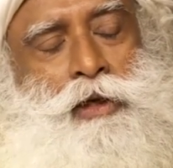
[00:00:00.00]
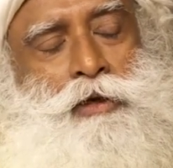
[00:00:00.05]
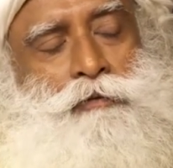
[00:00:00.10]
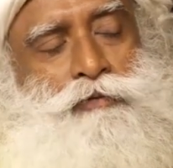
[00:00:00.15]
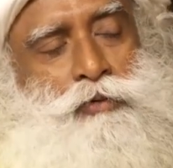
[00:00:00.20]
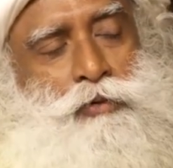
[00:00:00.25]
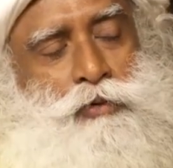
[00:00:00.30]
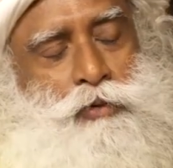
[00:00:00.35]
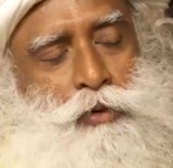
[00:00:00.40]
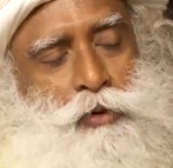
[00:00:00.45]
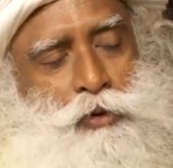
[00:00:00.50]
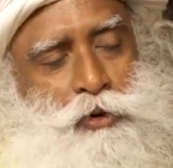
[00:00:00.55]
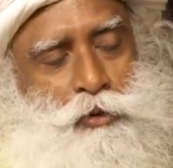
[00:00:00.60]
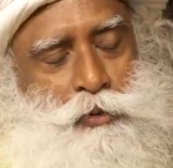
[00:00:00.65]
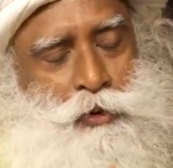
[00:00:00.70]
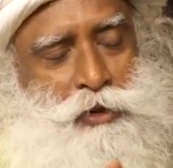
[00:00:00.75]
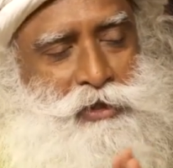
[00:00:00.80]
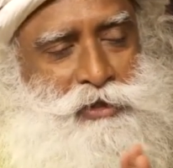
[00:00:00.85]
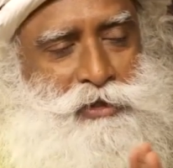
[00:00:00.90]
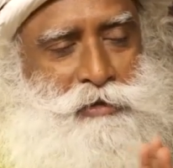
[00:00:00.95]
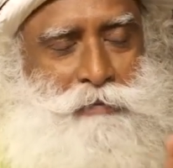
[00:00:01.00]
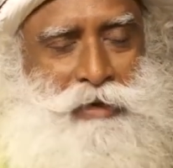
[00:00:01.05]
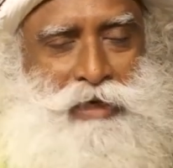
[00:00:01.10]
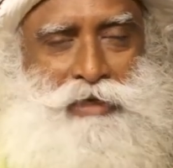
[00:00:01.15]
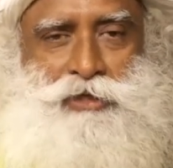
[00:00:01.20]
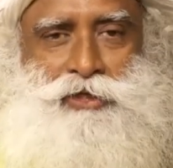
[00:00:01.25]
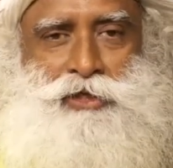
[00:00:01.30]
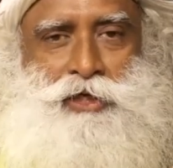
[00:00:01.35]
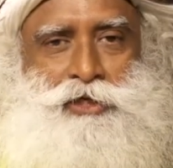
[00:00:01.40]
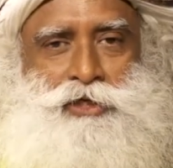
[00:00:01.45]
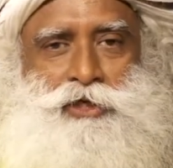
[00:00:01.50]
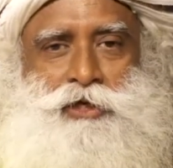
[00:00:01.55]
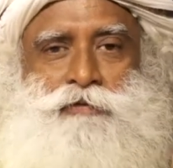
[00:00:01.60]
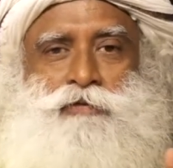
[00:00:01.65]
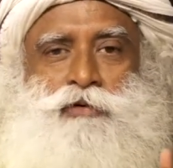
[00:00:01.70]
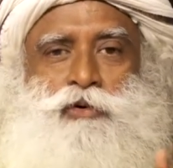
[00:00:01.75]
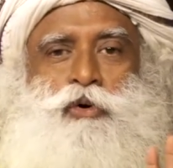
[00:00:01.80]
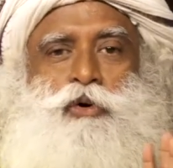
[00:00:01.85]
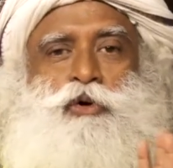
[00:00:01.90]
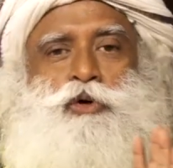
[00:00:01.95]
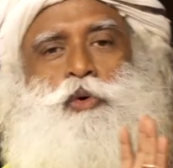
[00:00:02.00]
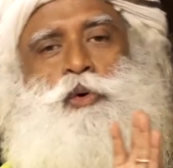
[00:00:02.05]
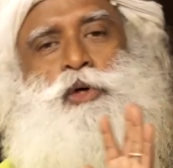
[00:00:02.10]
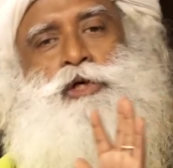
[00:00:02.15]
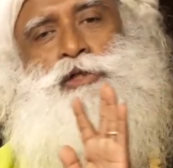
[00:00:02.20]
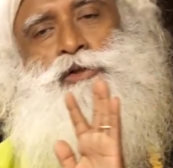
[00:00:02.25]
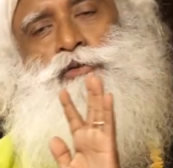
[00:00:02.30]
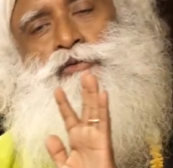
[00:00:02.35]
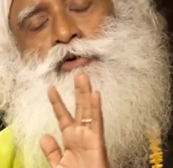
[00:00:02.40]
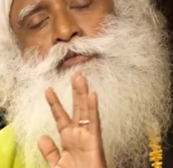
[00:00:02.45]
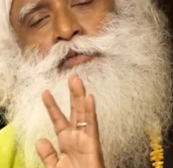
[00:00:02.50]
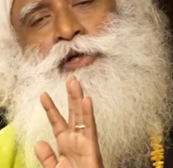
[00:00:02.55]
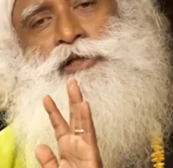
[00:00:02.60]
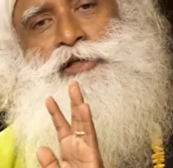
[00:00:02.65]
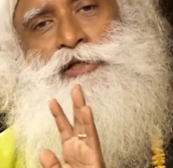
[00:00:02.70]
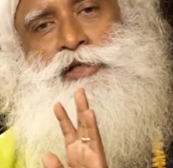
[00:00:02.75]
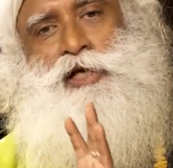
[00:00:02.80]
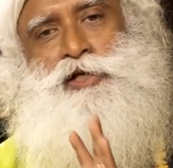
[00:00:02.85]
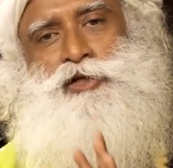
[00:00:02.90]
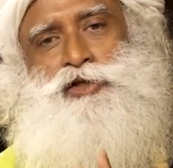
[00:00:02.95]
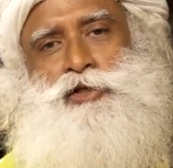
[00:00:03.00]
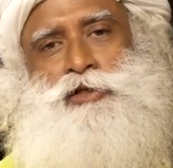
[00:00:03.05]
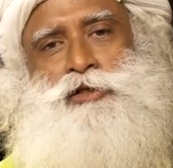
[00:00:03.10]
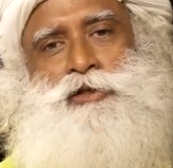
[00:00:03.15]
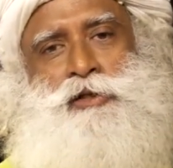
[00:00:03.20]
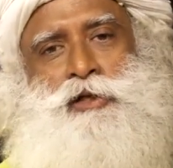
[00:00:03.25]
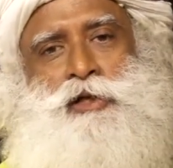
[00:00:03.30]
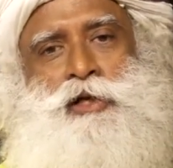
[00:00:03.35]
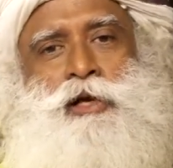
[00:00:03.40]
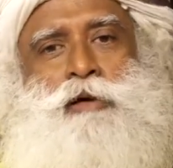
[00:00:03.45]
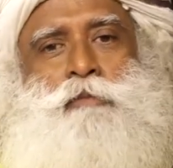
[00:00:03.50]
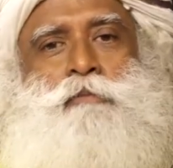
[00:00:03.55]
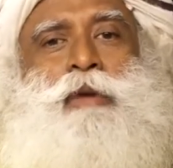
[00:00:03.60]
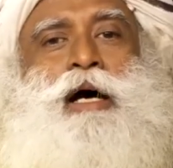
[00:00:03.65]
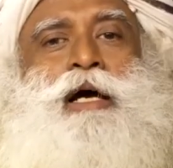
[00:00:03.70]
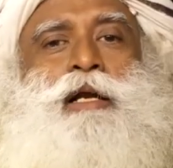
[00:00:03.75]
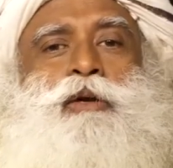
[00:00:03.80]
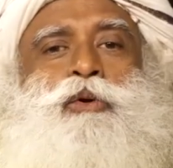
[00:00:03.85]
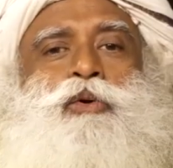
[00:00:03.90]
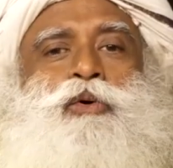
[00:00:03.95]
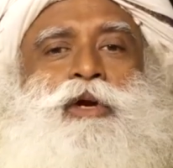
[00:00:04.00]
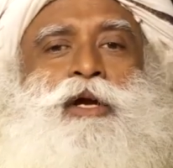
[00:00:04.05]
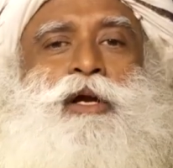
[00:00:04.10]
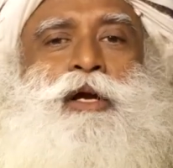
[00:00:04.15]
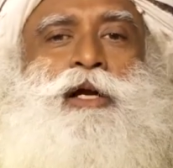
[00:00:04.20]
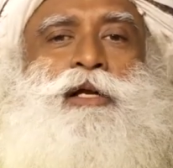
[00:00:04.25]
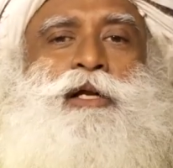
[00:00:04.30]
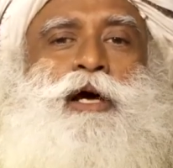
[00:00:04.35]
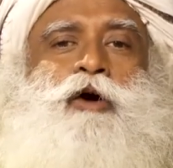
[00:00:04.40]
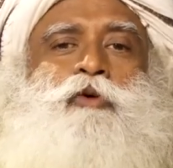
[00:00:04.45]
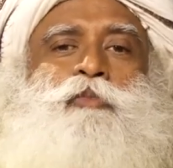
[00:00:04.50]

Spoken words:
if you go towards the men's section, if you go towards the women's section, by looking at